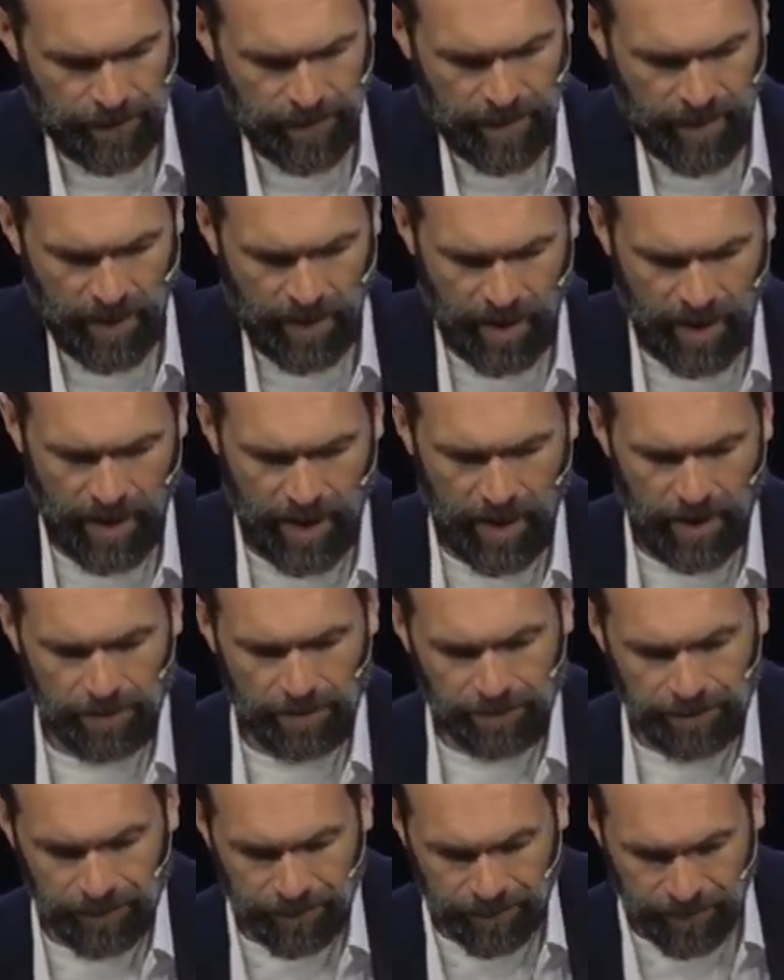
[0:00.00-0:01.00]
I,
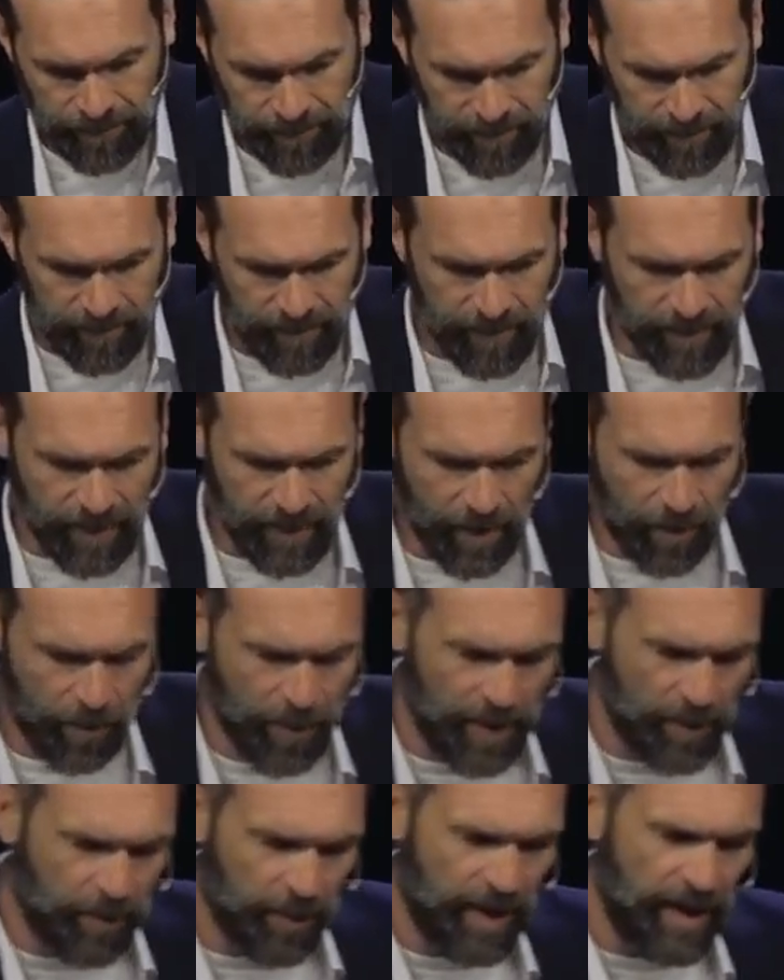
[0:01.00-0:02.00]
um,
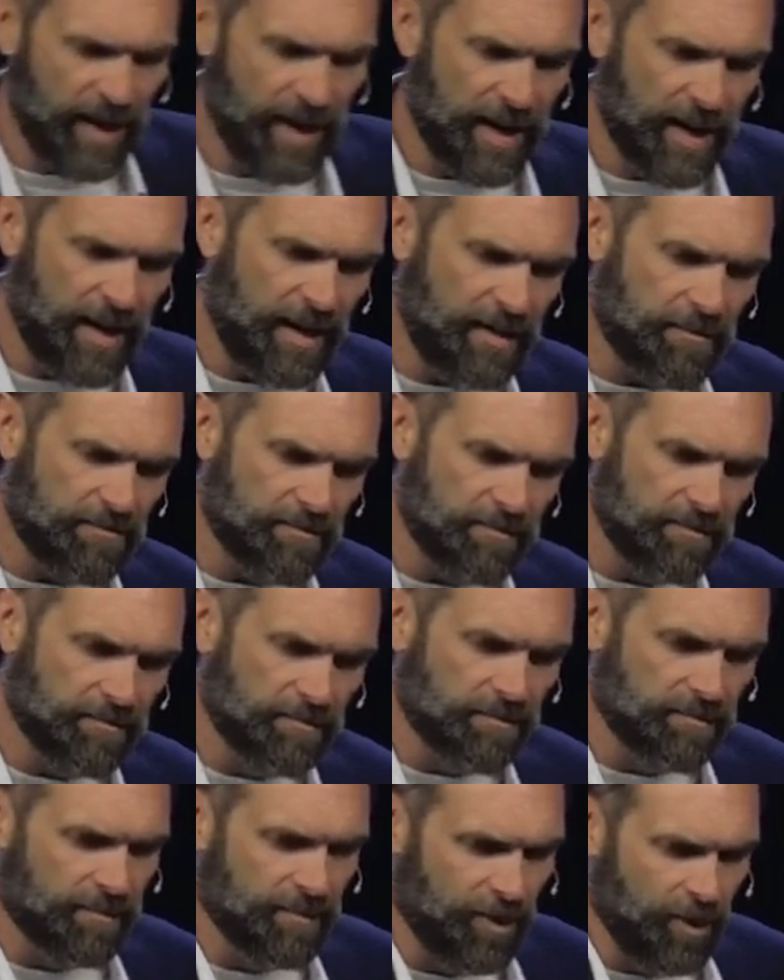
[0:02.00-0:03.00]
we, we
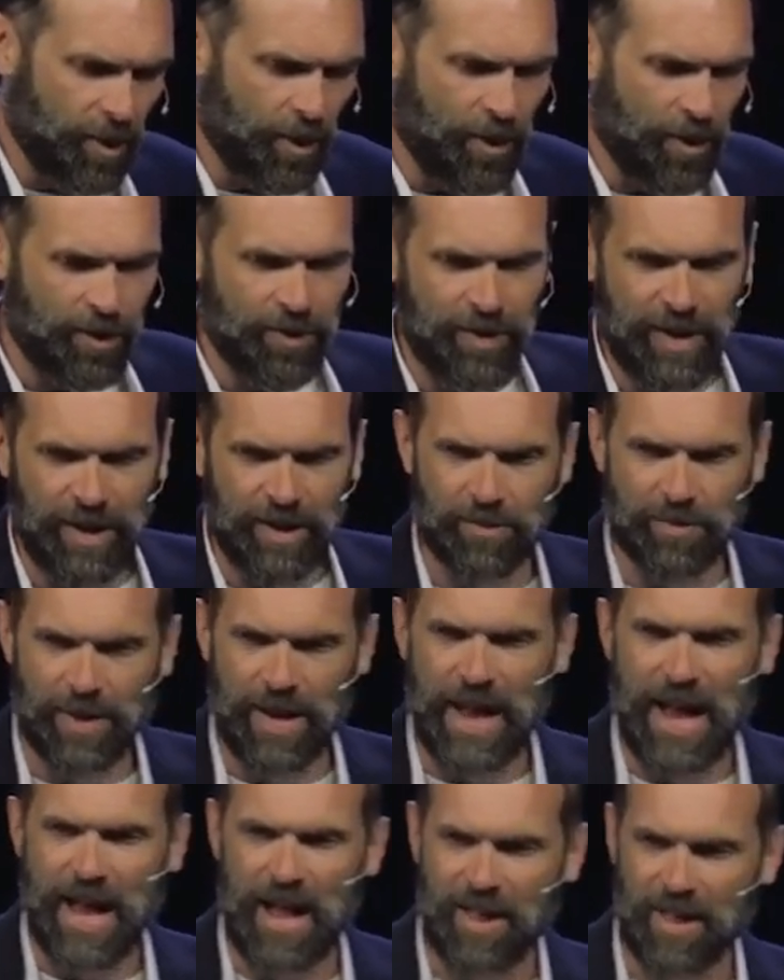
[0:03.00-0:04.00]
learn these
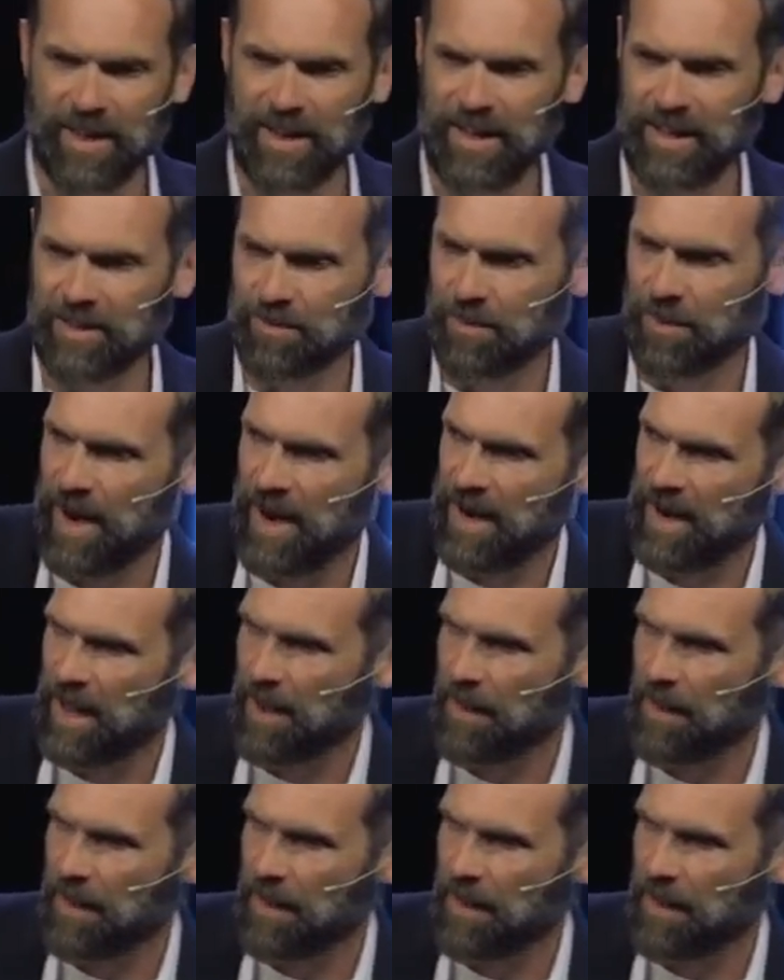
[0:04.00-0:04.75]
realities, right,